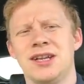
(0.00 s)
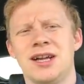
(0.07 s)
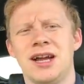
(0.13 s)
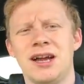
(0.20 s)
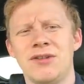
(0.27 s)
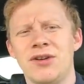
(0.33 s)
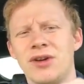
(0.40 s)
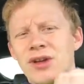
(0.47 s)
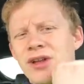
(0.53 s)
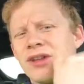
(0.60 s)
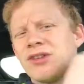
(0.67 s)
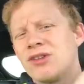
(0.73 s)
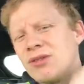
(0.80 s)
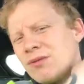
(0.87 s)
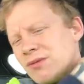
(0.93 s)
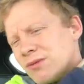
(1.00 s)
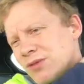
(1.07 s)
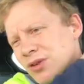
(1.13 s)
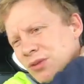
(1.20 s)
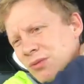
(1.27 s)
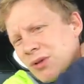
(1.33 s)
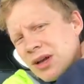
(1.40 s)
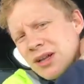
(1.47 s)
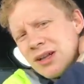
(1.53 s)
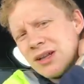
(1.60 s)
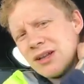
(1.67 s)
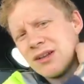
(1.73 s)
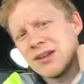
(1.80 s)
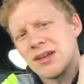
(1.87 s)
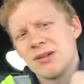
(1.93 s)
I've heard somewhere that
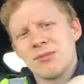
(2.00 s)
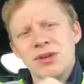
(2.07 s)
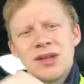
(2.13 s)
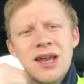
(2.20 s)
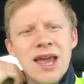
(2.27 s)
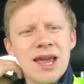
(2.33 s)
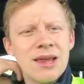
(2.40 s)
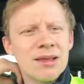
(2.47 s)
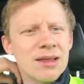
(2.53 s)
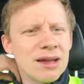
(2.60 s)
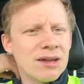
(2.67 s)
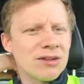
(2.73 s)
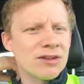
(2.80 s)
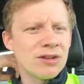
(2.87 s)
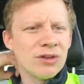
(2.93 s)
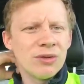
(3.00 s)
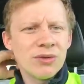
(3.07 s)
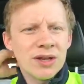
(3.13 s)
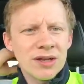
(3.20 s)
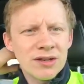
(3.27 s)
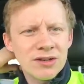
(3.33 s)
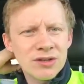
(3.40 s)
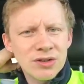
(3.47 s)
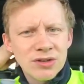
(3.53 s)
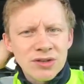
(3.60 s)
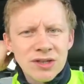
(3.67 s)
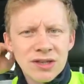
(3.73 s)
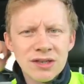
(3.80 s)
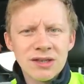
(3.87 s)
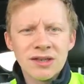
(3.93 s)
there's like been 8,000 units
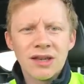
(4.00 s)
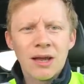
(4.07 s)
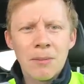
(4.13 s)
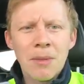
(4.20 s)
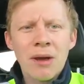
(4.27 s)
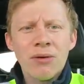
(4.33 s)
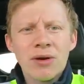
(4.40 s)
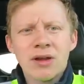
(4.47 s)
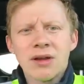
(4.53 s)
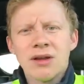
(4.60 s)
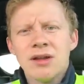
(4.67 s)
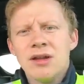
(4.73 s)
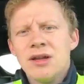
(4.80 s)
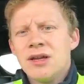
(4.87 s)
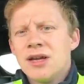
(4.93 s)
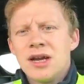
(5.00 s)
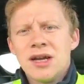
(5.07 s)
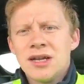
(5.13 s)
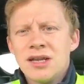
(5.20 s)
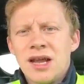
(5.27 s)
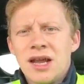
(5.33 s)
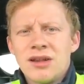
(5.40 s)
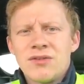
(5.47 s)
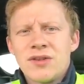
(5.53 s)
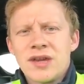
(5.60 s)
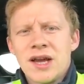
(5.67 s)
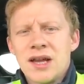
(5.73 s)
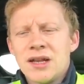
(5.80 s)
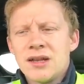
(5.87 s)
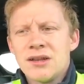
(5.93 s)
just in America. And as for
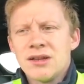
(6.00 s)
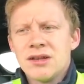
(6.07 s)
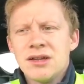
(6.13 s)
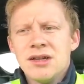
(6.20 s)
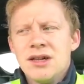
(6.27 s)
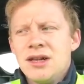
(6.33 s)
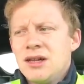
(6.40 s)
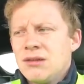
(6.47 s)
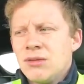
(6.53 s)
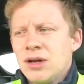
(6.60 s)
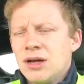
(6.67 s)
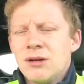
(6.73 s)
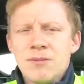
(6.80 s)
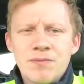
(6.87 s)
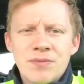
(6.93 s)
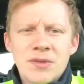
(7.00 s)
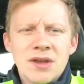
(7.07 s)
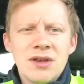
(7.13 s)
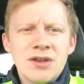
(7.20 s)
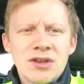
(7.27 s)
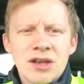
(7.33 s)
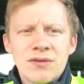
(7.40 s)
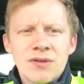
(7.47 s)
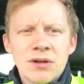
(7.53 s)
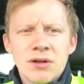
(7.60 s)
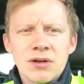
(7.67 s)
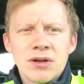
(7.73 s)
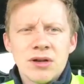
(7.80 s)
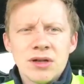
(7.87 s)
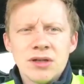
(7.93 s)
Canada, well, you just have to
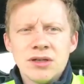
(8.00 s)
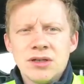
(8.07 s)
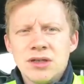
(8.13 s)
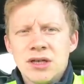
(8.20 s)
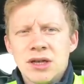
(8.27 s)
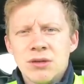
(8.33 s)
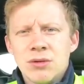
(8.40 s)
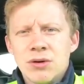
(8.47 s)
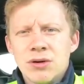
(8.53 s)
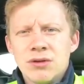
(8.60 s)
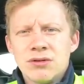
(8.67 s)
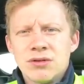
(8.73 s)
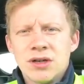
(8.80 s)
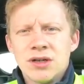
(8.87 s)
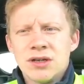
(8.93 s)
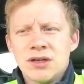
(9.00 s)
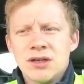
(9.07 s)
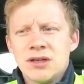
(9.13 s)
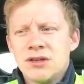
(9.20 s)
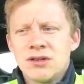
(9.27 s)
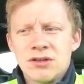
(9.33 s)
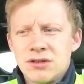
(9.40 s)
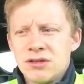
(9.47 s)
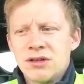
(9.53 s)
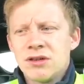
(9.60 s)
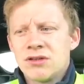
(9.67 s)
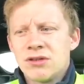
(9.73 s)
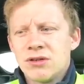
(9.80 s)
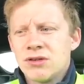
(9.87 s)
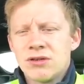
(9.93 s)
look on Auto Trader. There's
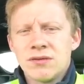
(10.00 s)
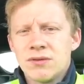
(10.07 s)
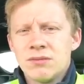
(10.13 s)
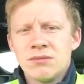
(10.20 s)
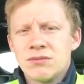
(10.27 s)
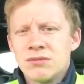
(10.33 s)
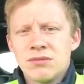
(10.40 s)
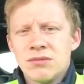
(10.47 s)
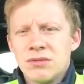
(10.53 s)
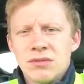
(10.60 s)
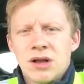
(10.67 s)
tons of them.